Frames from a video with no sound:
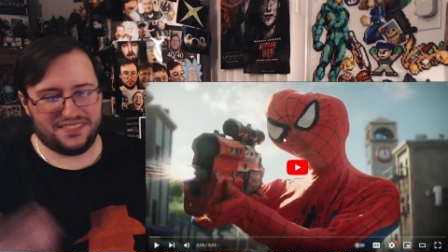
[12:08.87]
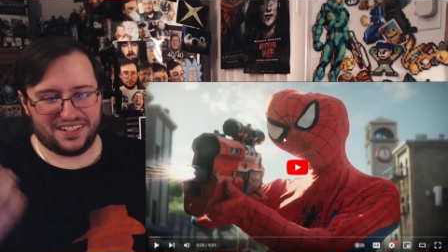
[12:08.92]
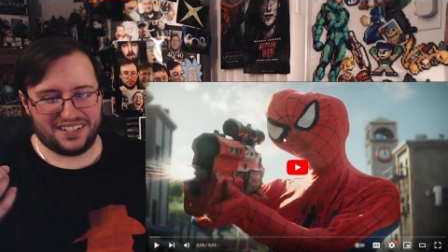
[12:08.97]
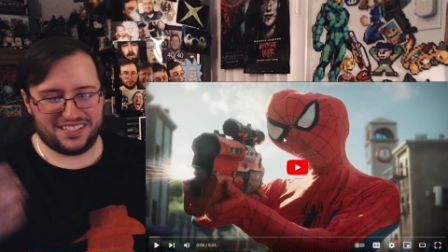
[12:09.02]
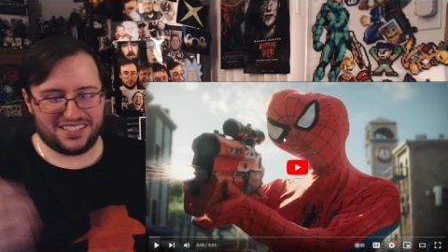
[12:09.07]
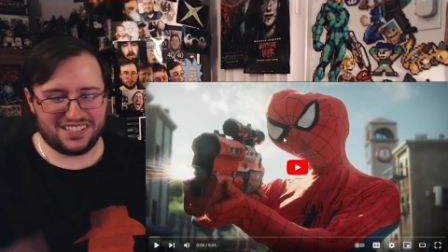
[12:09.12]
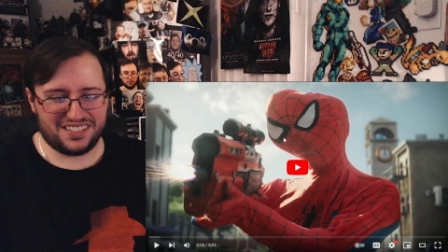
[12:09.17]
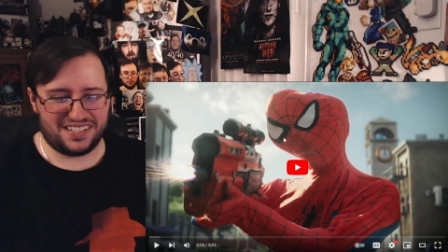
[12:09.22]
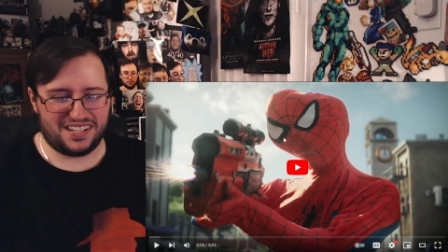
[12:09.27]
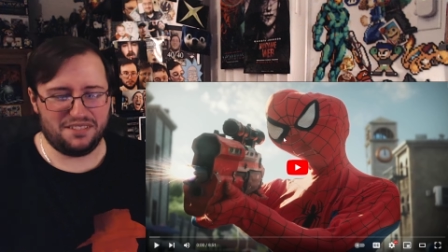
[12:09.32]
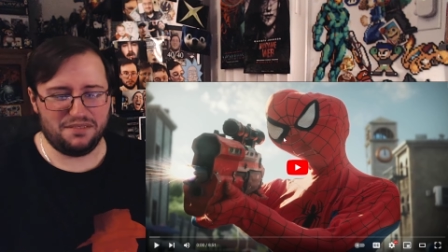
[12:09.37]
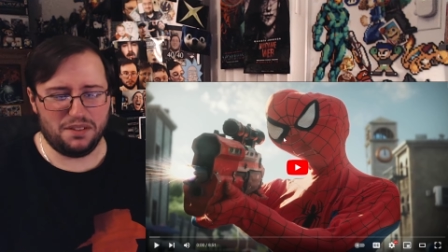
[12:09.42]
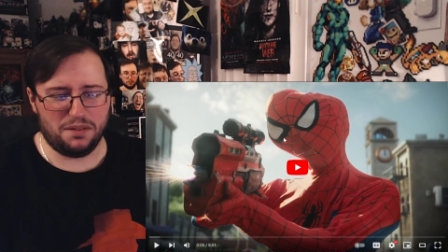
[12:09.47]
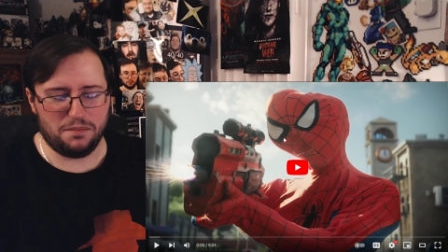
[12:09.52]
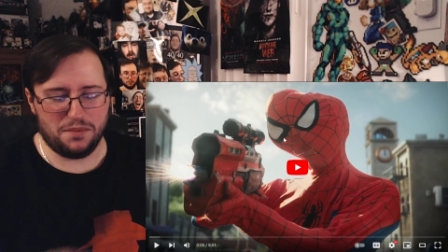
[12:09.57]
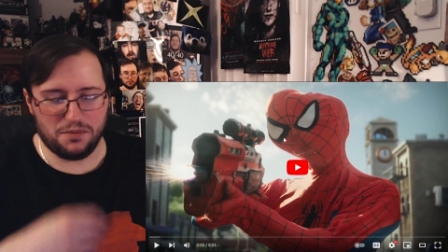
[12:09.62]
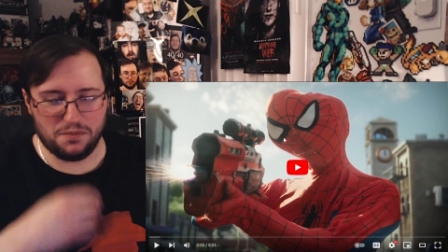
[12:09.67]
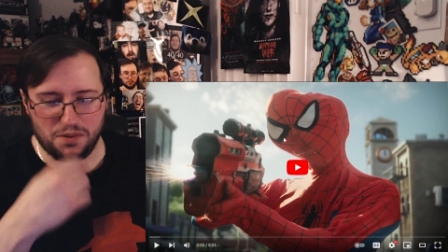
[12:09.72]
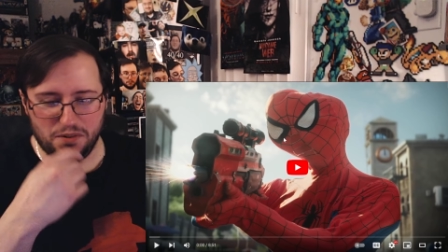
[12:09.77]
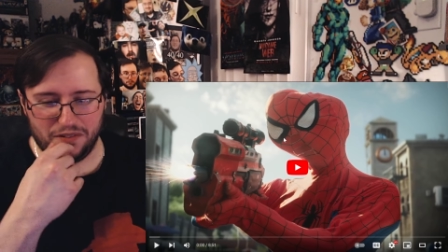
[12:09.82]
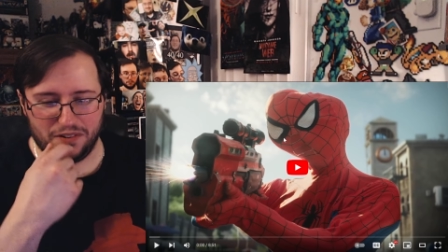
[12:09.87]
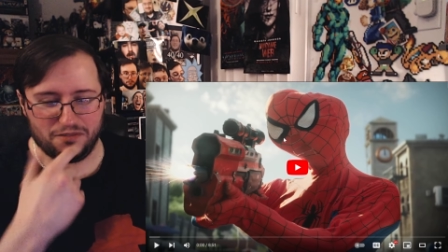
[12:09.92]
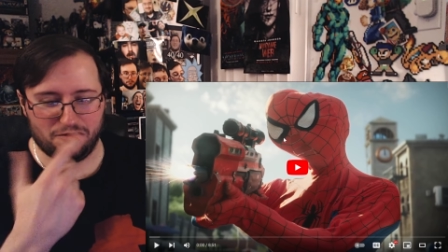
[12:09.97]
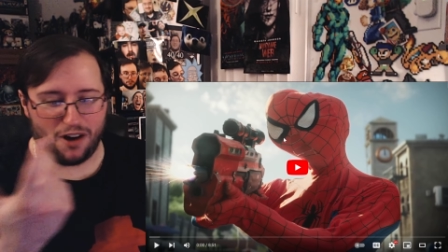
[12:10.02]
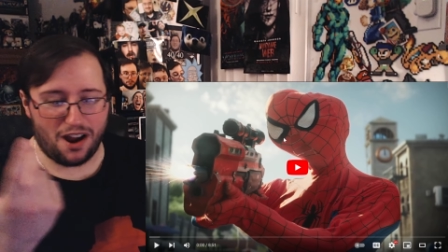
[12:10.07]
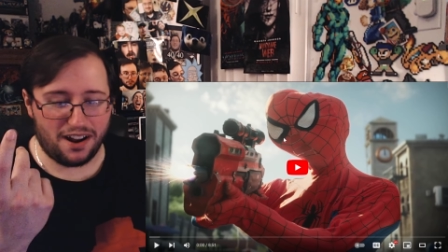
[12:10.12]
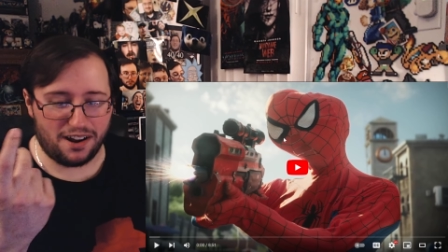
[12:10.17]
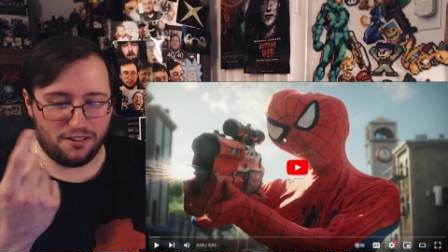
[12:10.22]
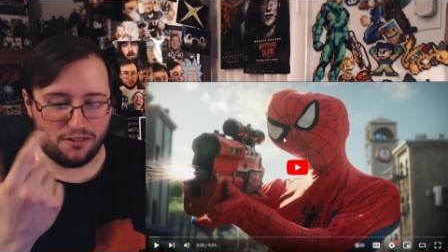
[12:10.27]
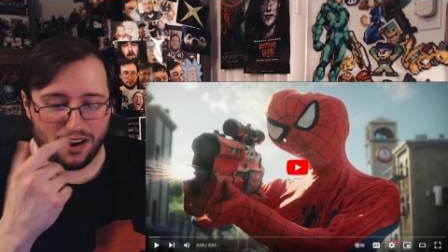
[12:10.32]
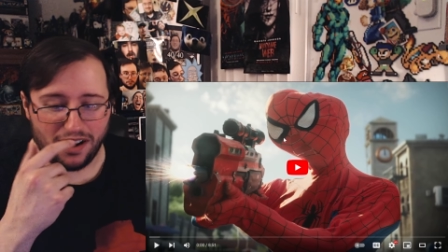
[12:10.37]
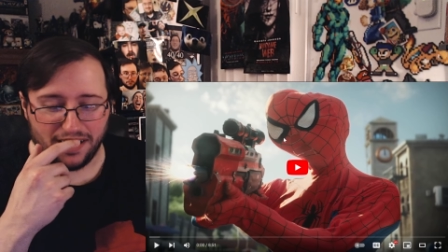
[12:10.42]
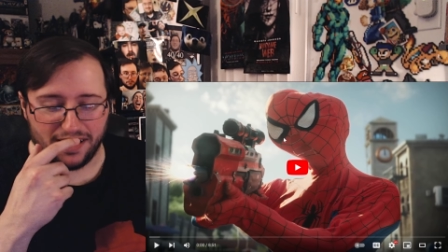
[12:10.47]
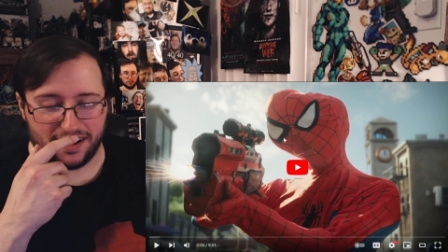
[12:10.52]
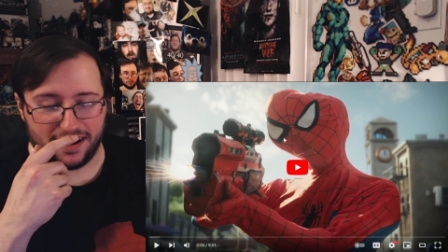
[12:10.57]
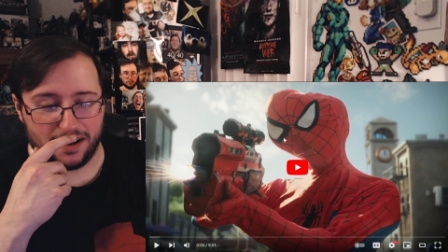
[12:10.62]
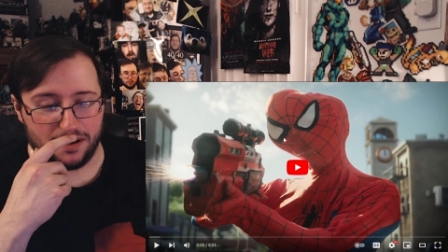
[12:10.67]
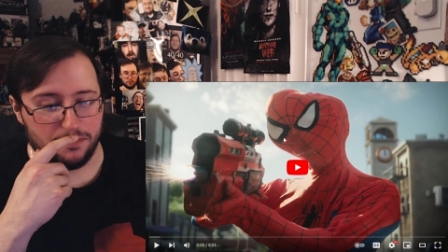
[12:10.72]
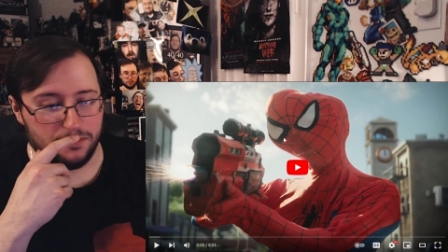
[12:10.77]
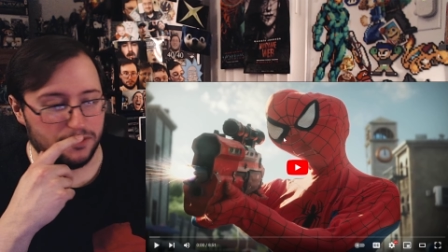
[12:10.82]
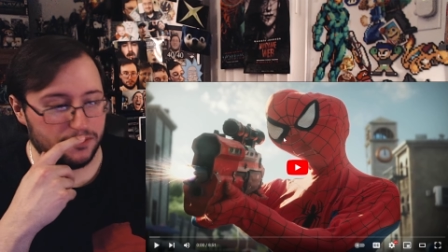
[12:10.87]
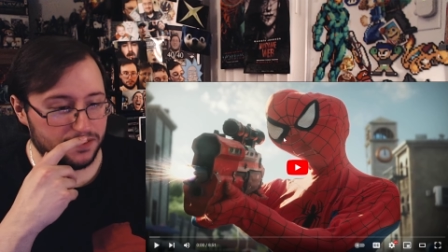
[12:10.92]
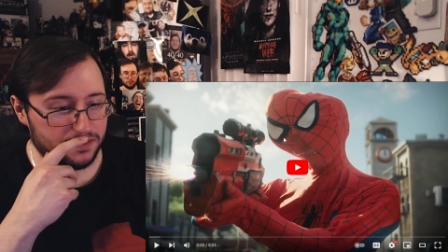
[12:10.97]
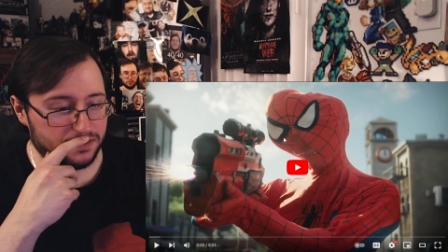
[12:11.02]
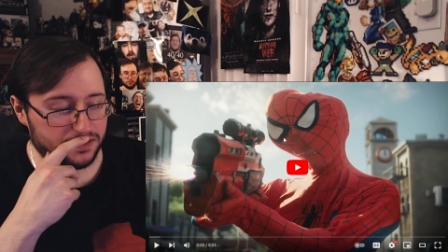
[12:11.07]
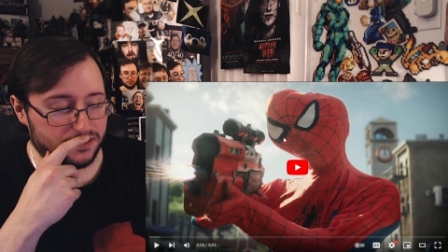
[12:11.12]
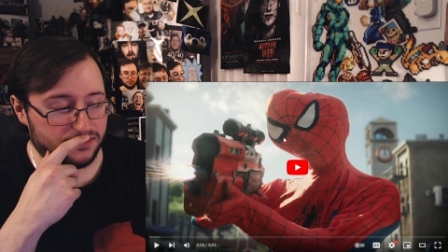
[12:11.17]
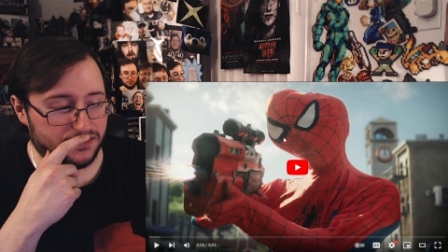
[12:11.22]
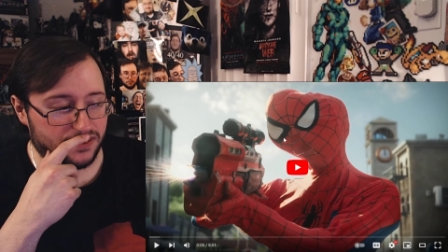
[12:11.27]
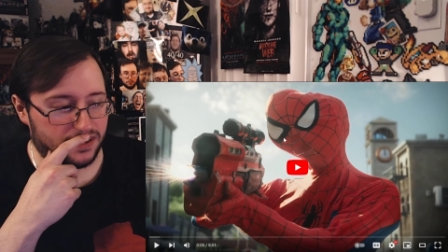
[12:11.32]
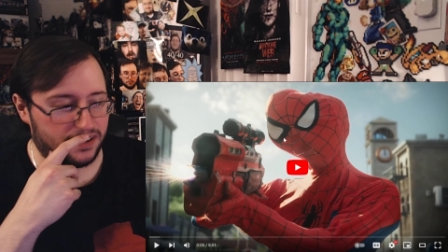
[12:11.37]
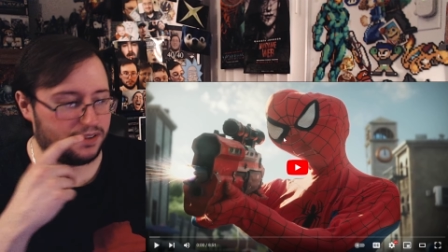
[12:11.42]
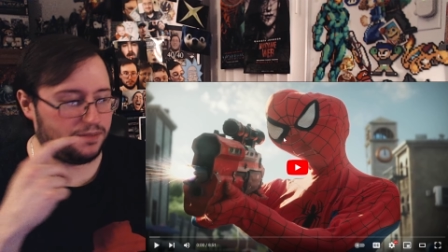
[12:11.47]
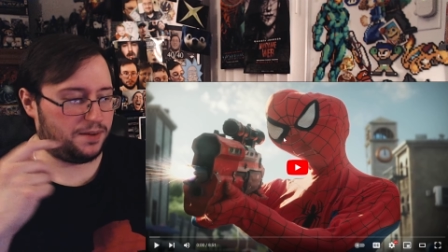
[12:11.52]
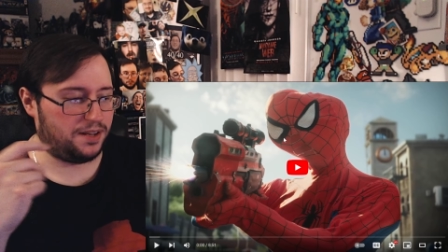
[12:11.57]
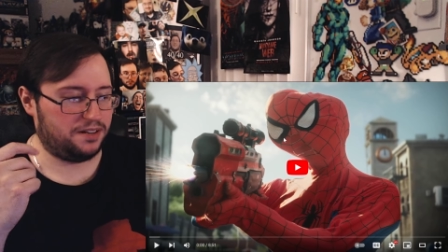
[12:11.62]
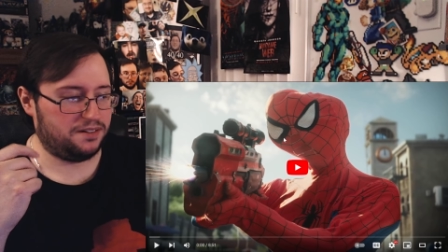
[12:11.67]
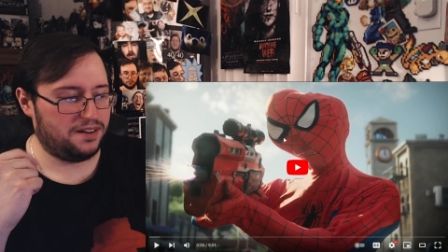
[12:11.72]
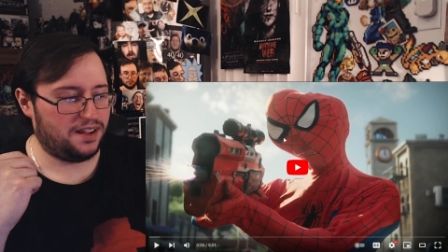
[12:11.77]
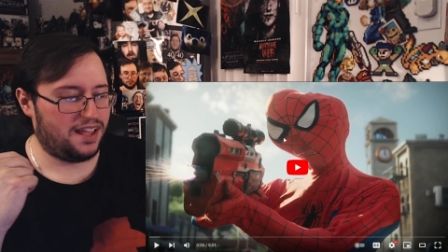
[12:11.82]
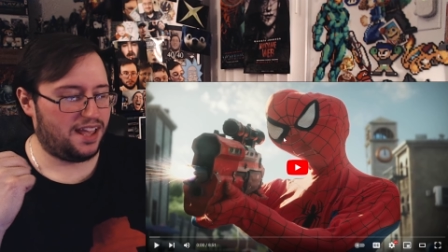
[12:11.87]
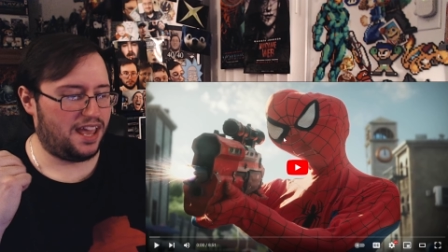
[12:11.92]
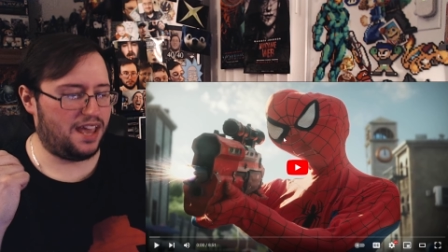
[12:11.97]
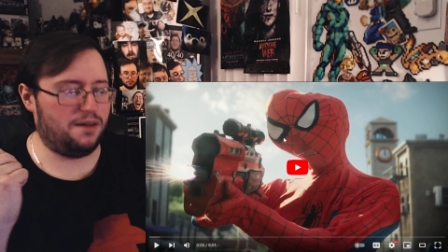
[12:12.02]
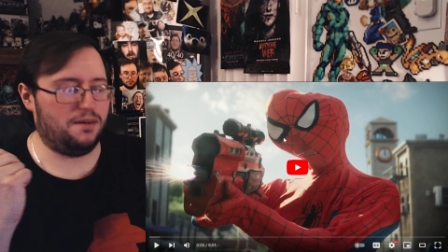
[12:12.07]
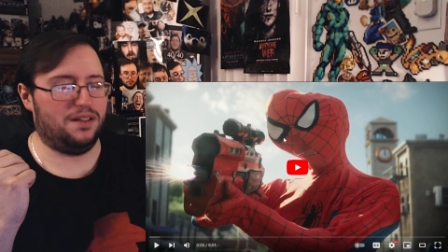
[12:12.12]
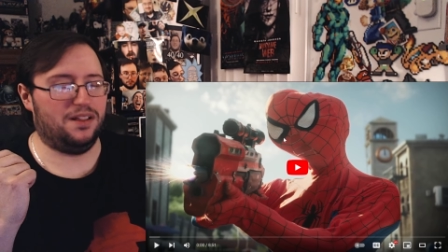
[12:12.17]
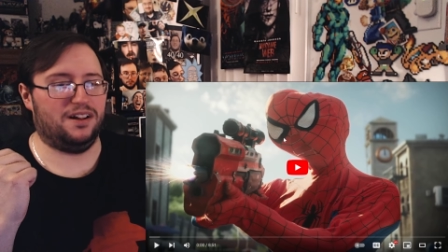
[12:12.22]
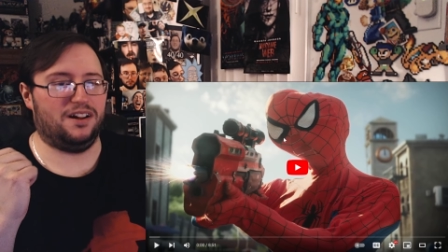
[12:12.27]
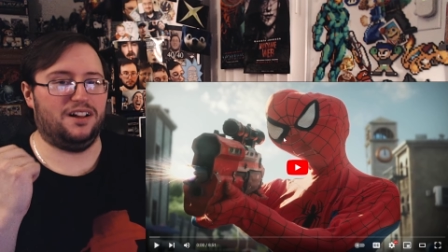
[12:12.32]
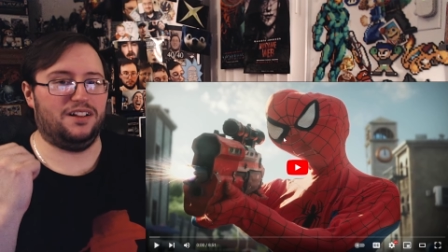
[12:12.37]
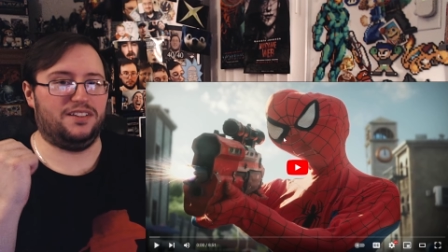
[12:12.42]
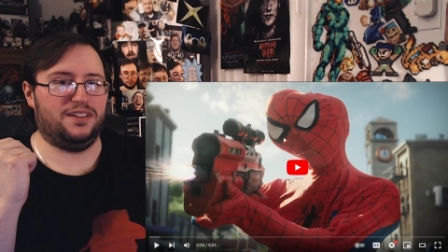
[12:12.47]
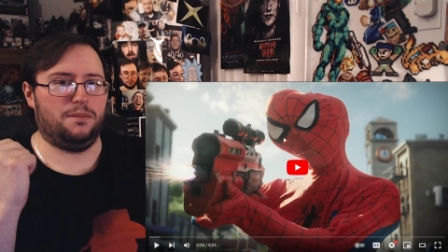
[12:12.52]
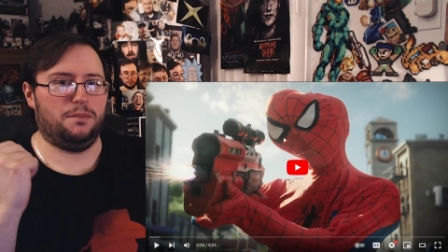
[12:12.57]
Just give them a movie. Rocka Rocka got a movie. What the fuck? Come on. Anyway, there goes it.